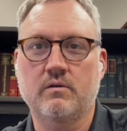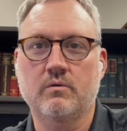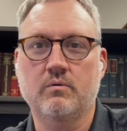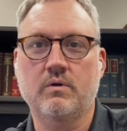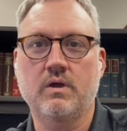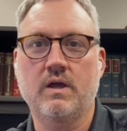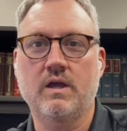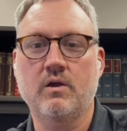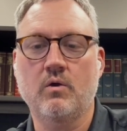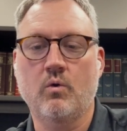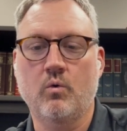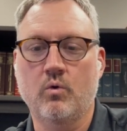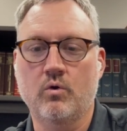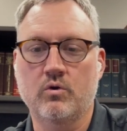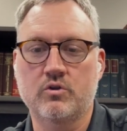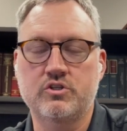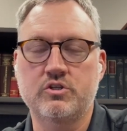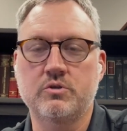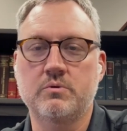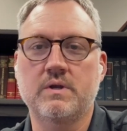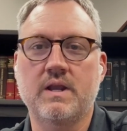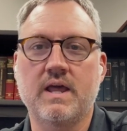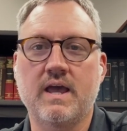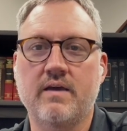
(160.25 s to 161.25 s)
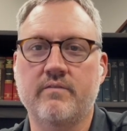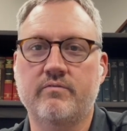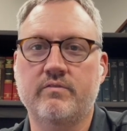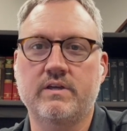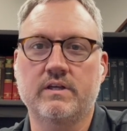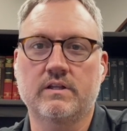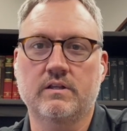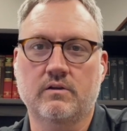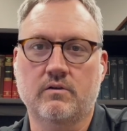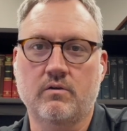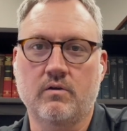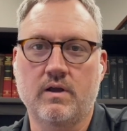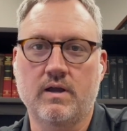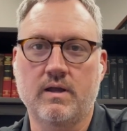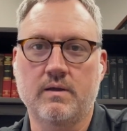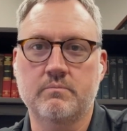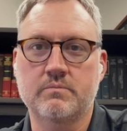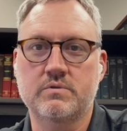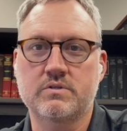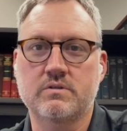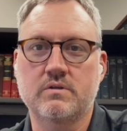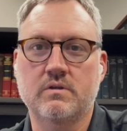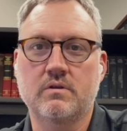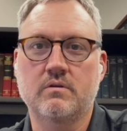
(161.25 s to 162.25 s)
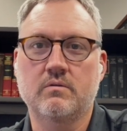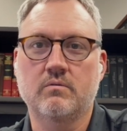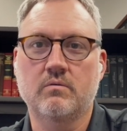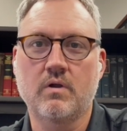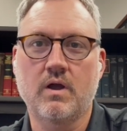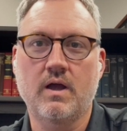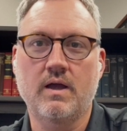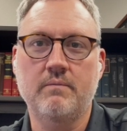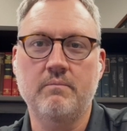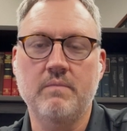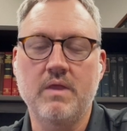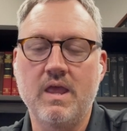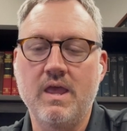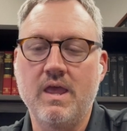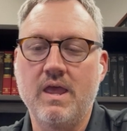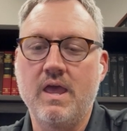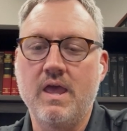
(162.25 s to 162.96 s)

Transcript: okay, or 2.5 kilograms, right?